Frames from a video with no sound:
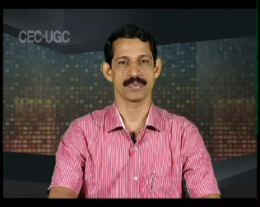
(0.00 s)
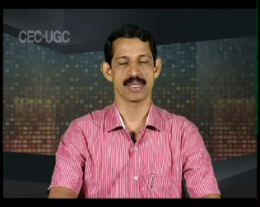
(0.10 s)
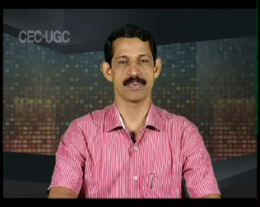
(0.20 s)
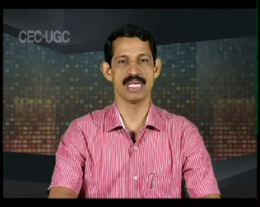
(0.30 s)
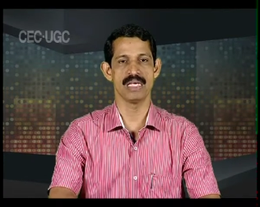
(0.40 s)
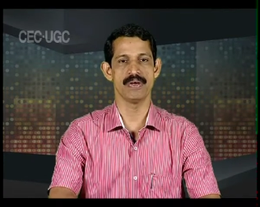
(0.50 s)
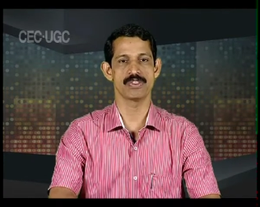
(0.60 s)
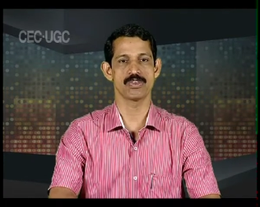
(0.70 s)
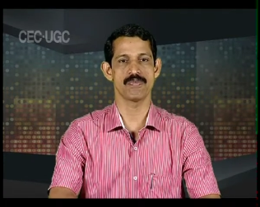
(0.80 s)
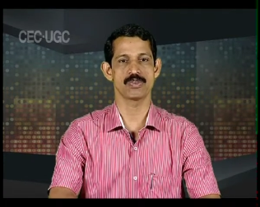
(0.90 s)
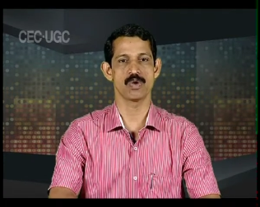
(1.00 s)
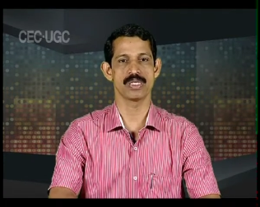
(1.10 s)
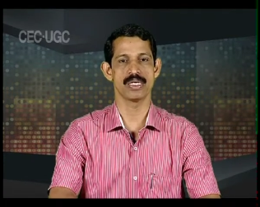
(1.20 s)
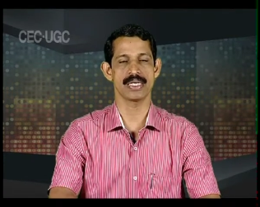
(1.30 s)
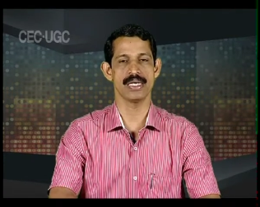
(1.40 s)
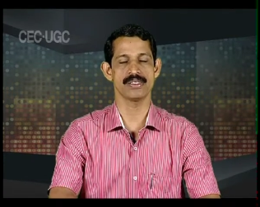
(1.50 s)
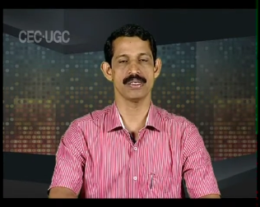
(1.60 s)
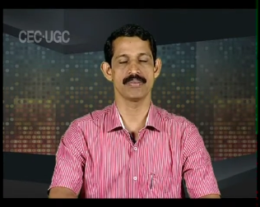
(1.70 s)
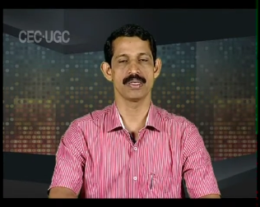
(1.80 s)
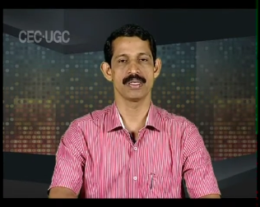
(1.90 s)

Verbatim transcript: The believers of social realism